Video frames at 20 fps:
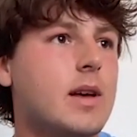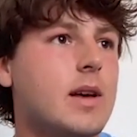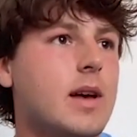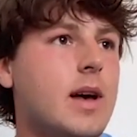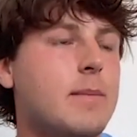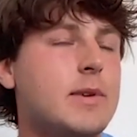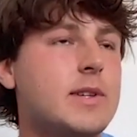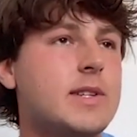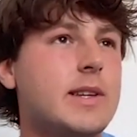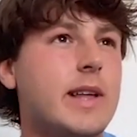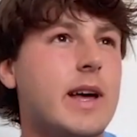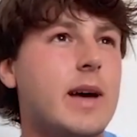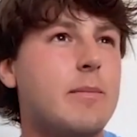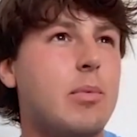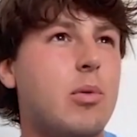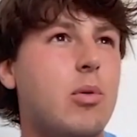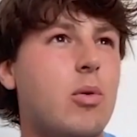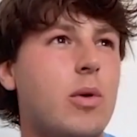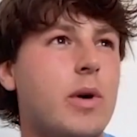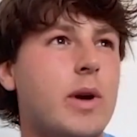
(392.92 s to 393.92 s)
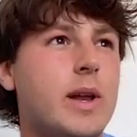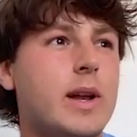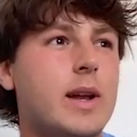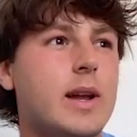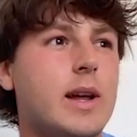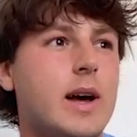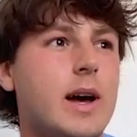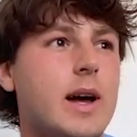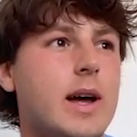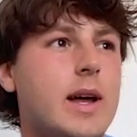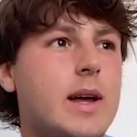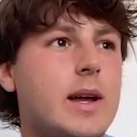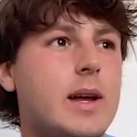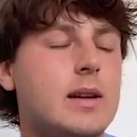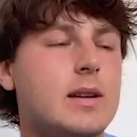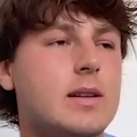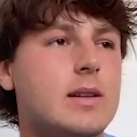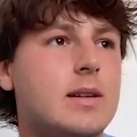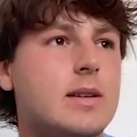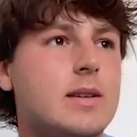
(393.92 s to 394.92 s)
Up until that point,
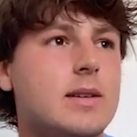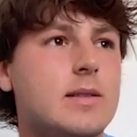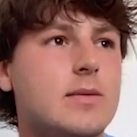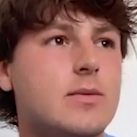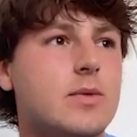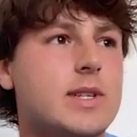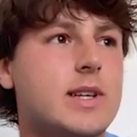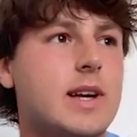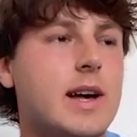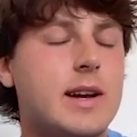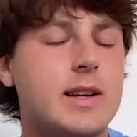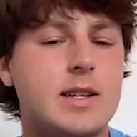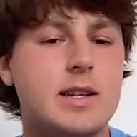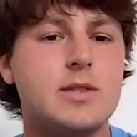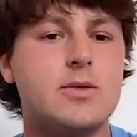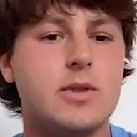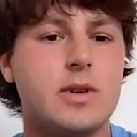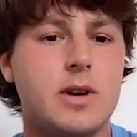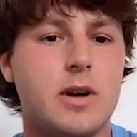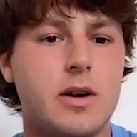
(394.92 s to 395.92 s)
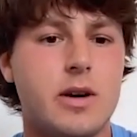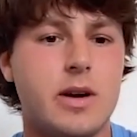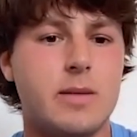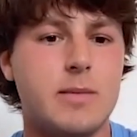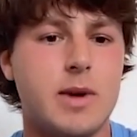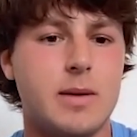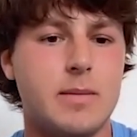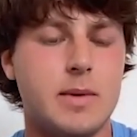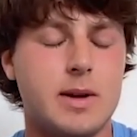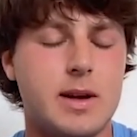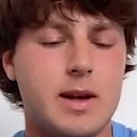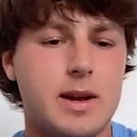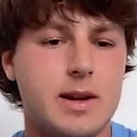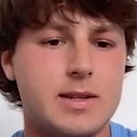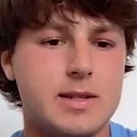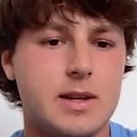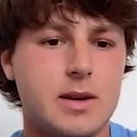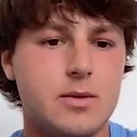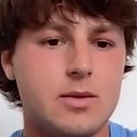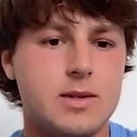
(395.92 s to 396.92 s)
I was kind of disregarding my
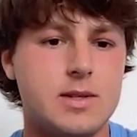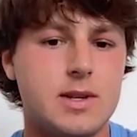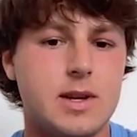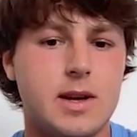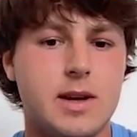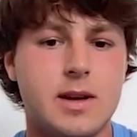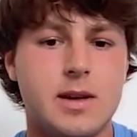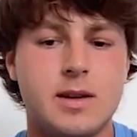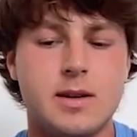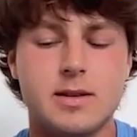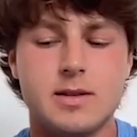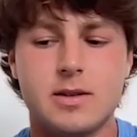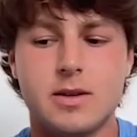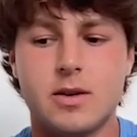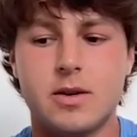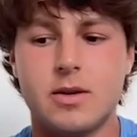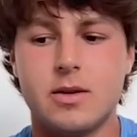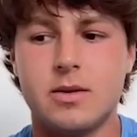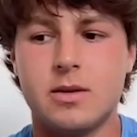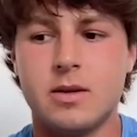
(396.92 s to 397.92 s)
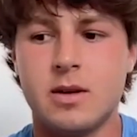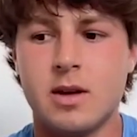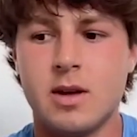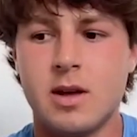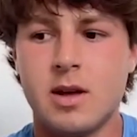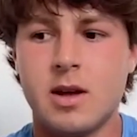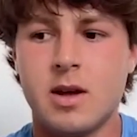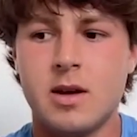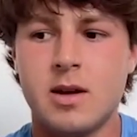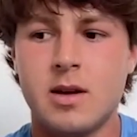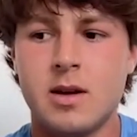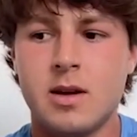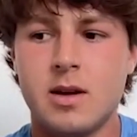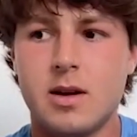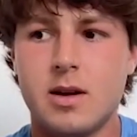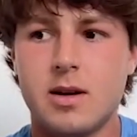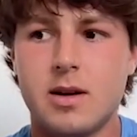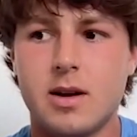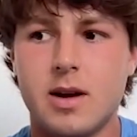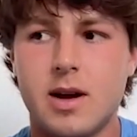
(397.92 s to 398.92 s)
mechanics, I would say. So
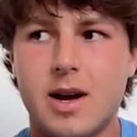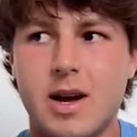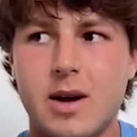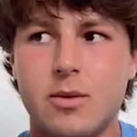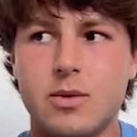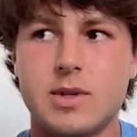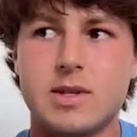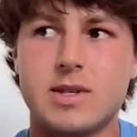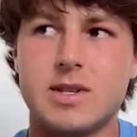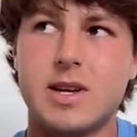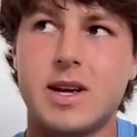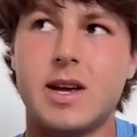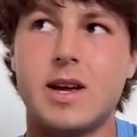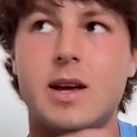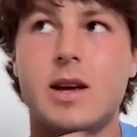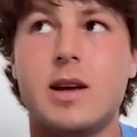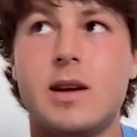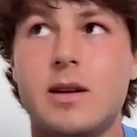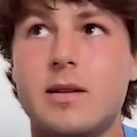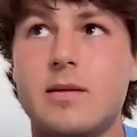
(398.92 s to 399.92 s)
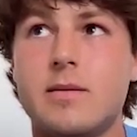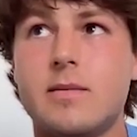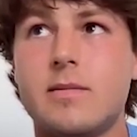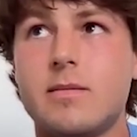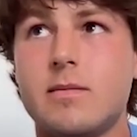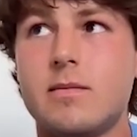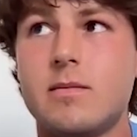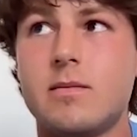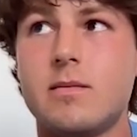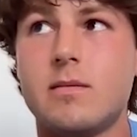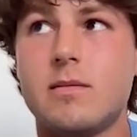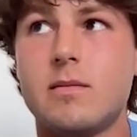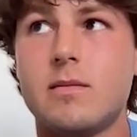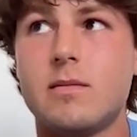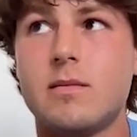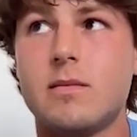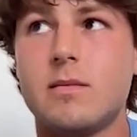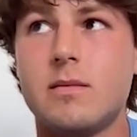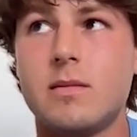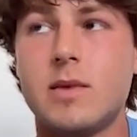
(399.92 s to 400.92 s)
I would say,
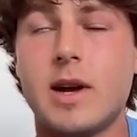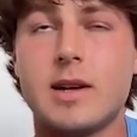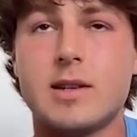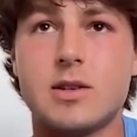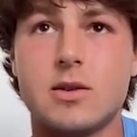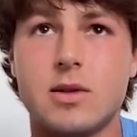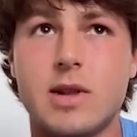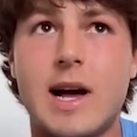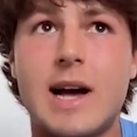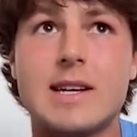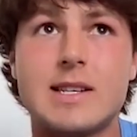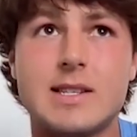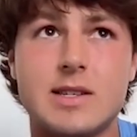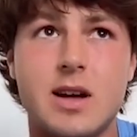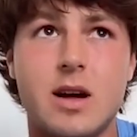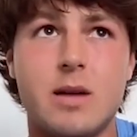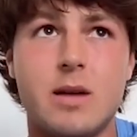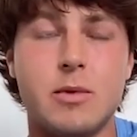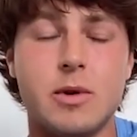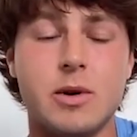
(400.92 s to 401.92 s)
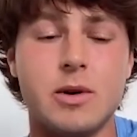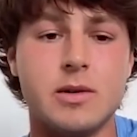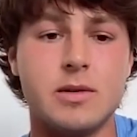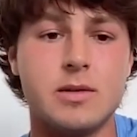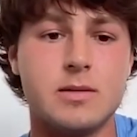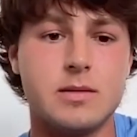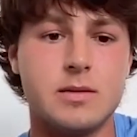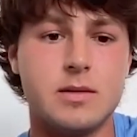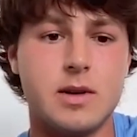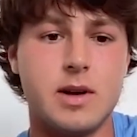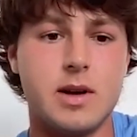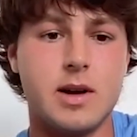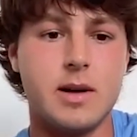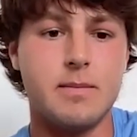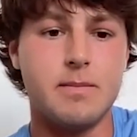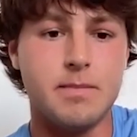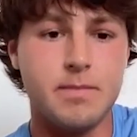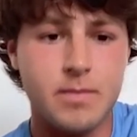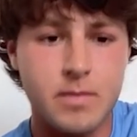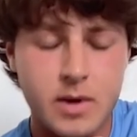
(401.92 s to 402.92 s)
yeah, so last summer,
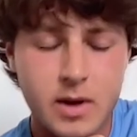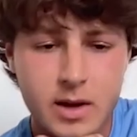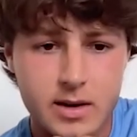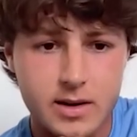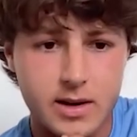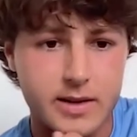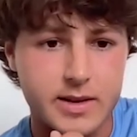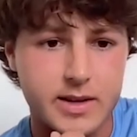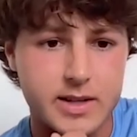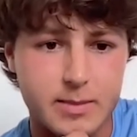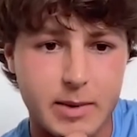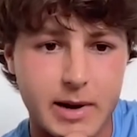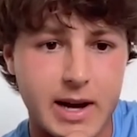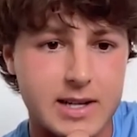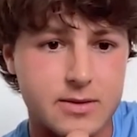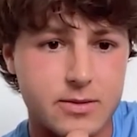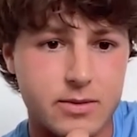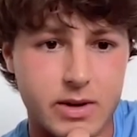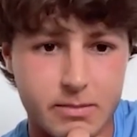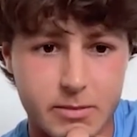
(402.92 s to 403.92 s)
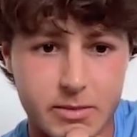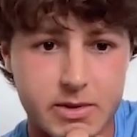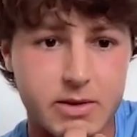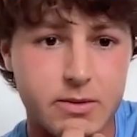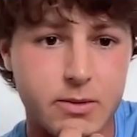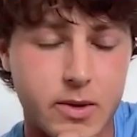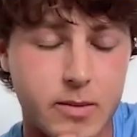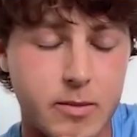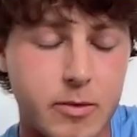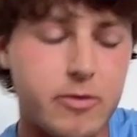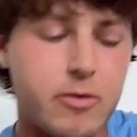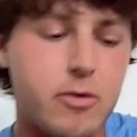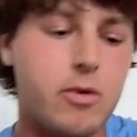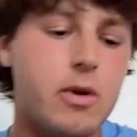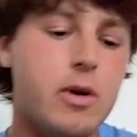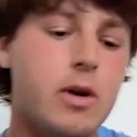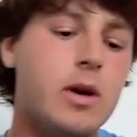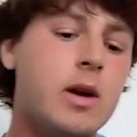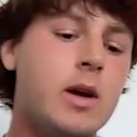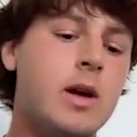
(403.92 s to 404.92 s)
not this past one, but the one
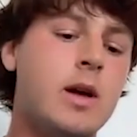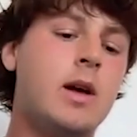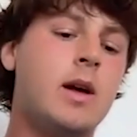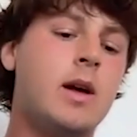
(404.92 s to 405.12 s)
before,